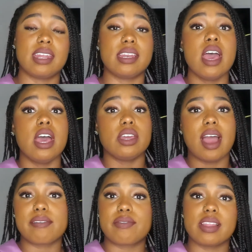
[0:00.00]
And
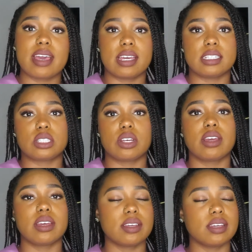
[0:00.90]
I feel like
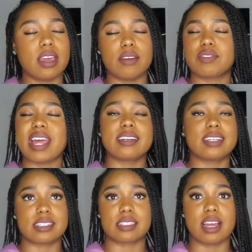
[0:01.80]
if that
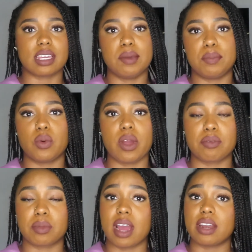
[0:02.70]
does not keep you away
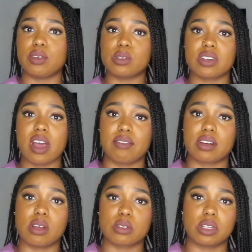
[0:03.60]
from God, if you still have a
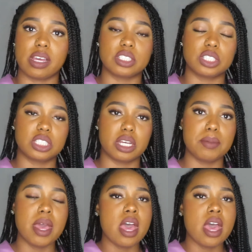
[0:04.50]
close relationship,